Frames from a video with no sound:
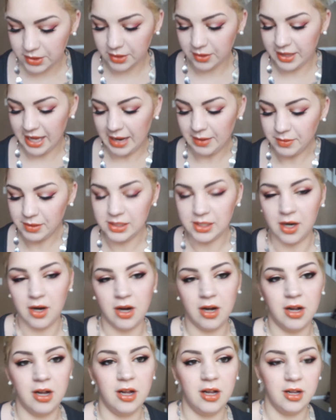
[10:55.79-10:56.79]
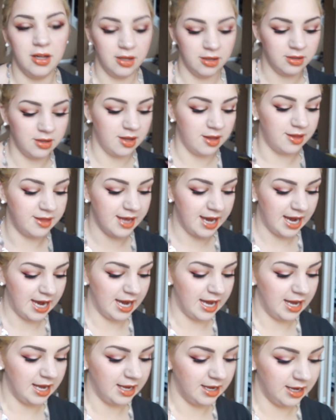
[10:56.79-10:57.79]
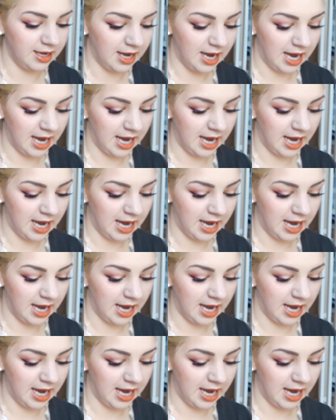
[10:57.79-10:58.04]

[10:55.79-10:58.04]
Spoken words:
So that was all that